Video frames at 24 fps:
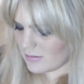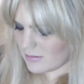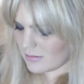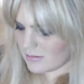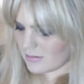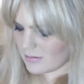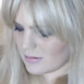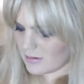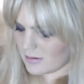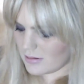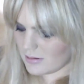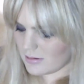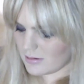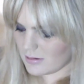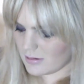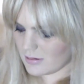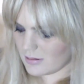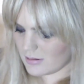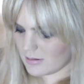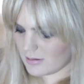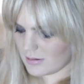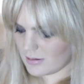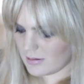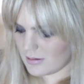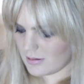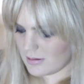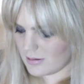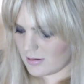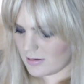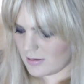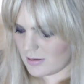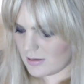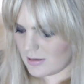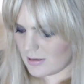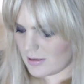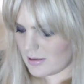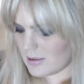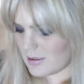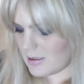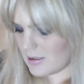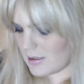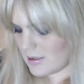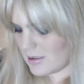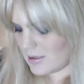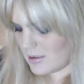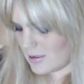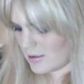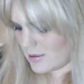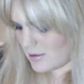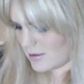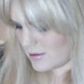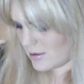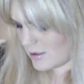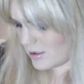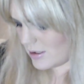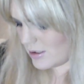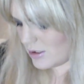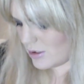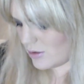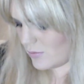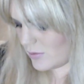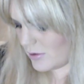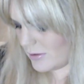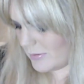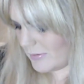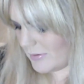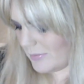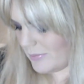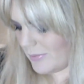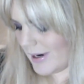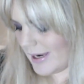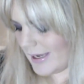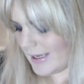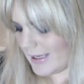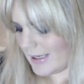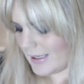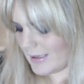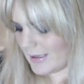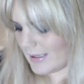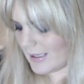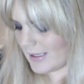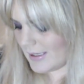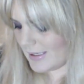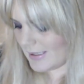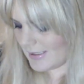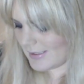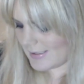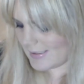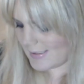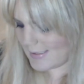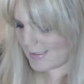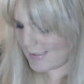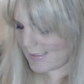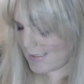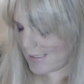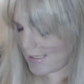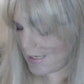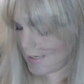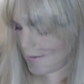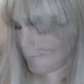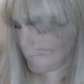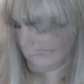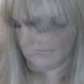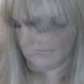Oh, I don't want to be breaking this.